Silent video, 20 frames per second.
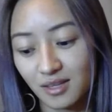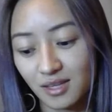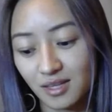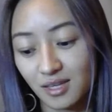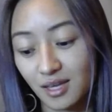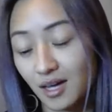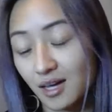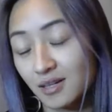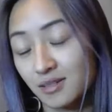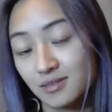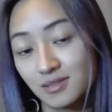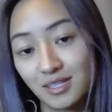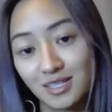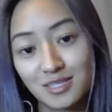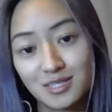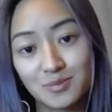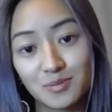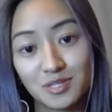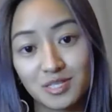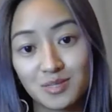yeah
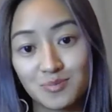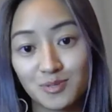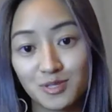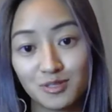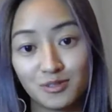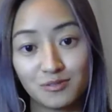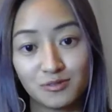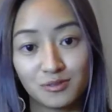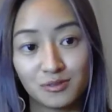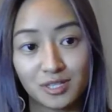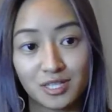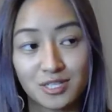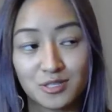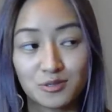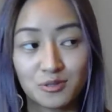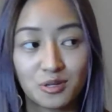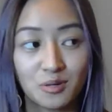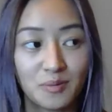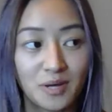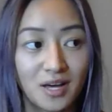it's it's beautiful and it's
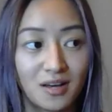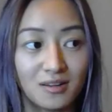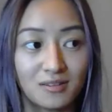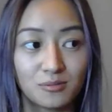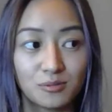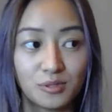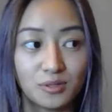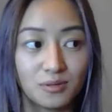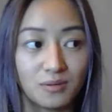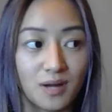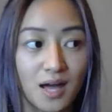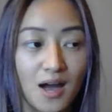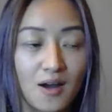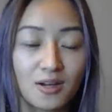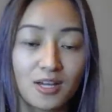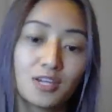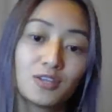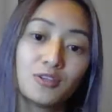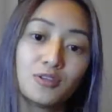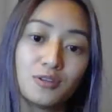all about well how
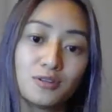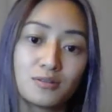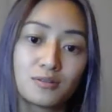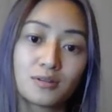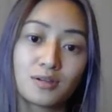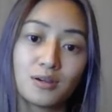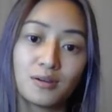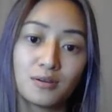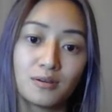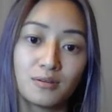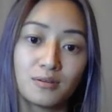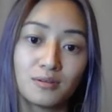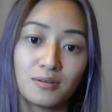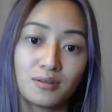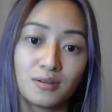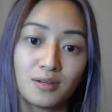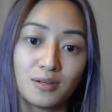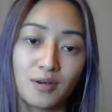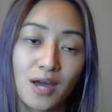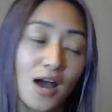can you go
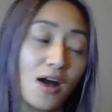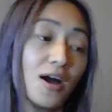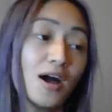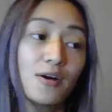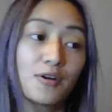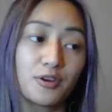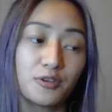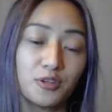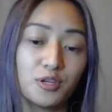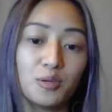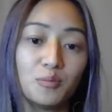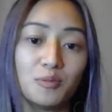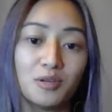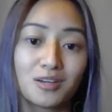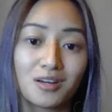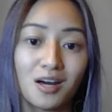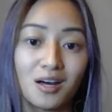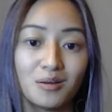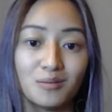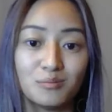how, how can you
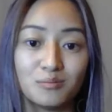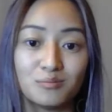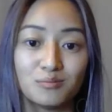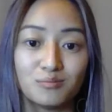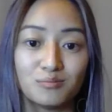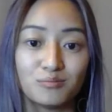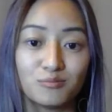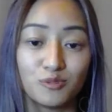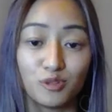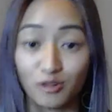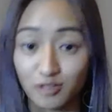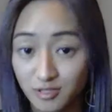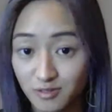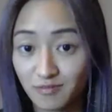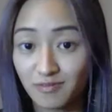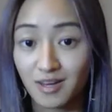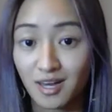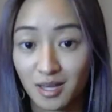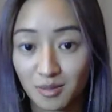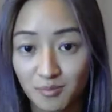become your
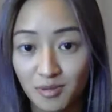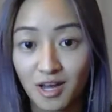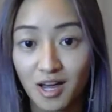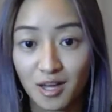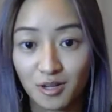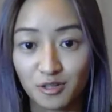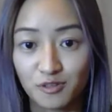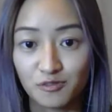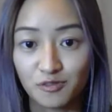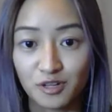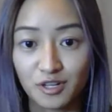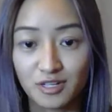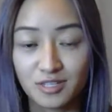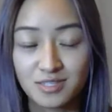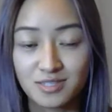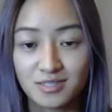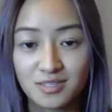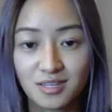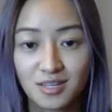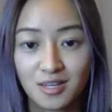divine partner
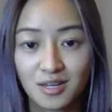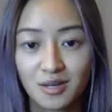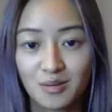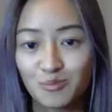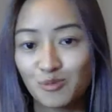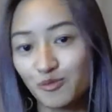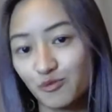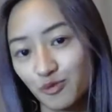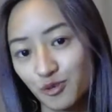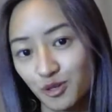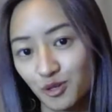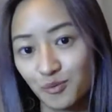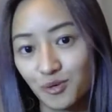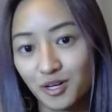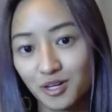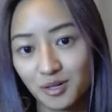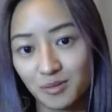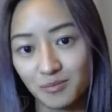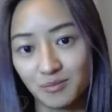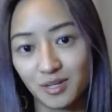first before you
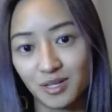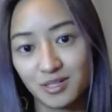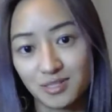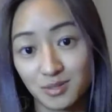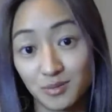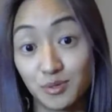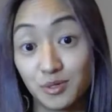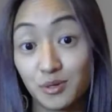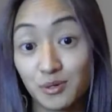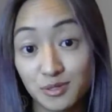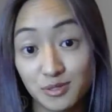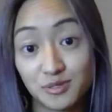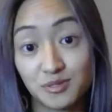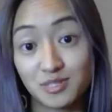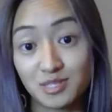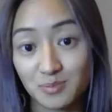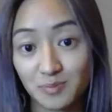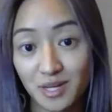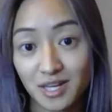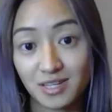welcome someone else to your
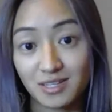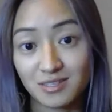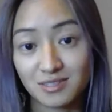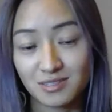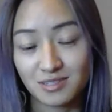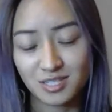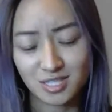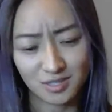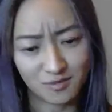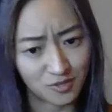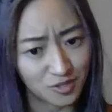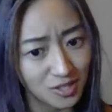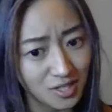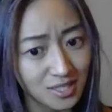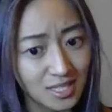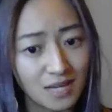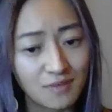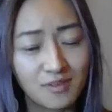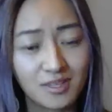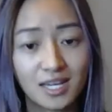space because if you can
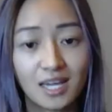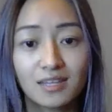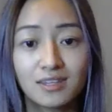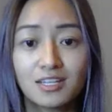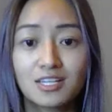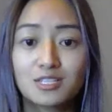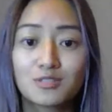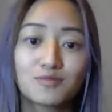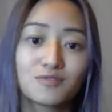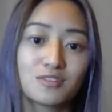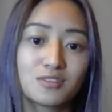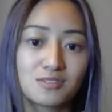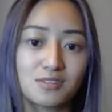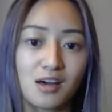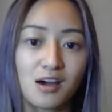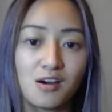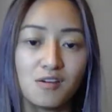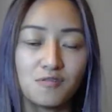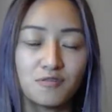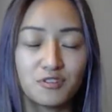navigate things with
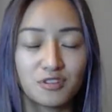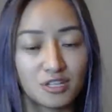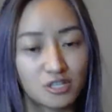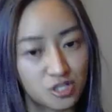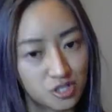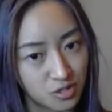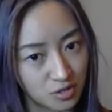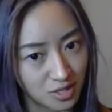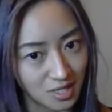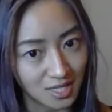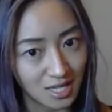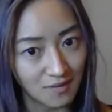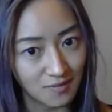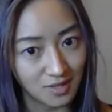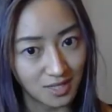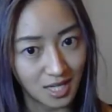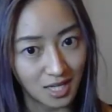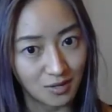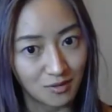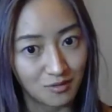yourself you can surely
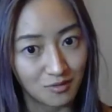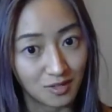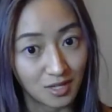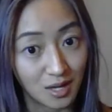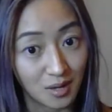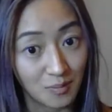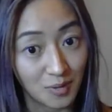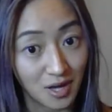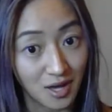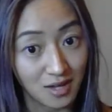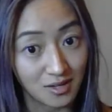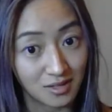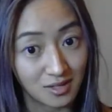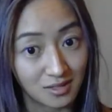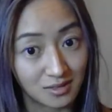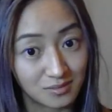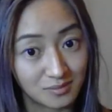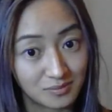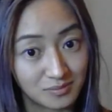navigate it with another partner